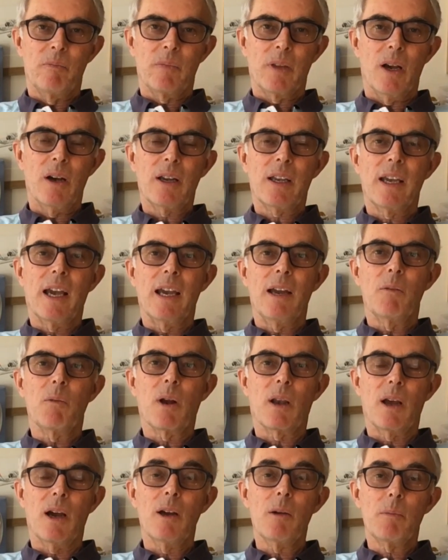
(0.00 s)
Okay,
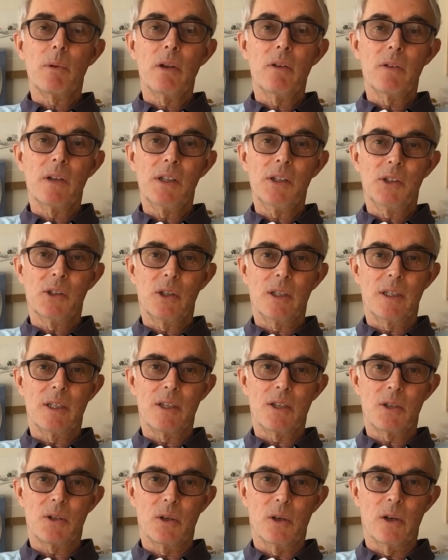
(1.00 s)
well, I hope you've enjoyed this
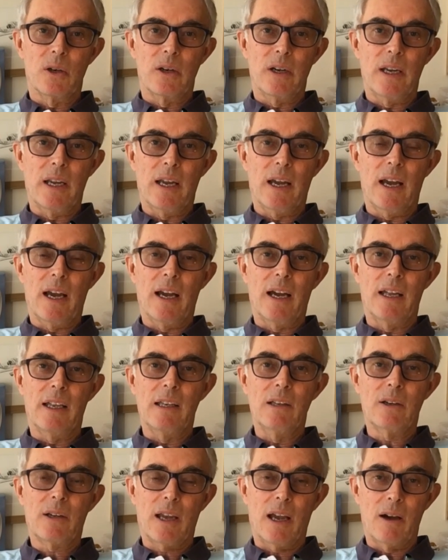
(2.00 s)
story, and
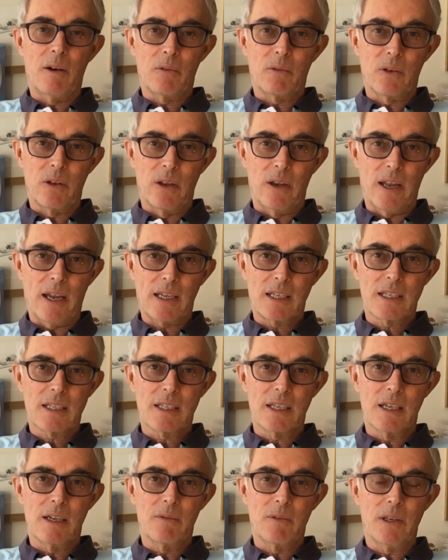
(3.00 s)
look out for the next
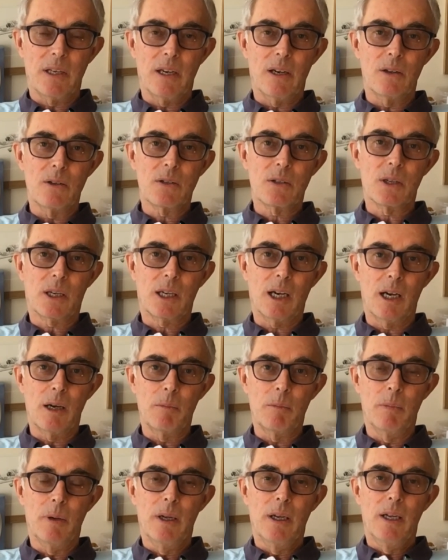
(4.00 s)
videos to
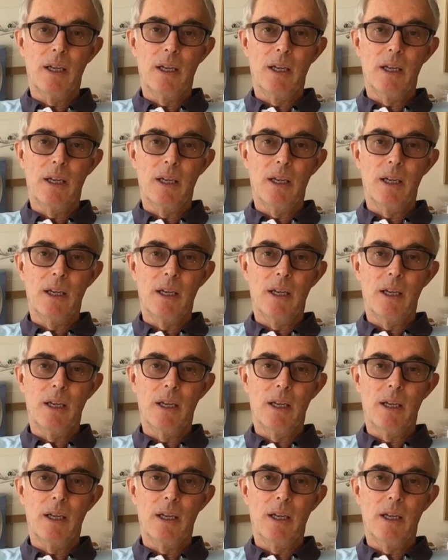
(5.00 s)
come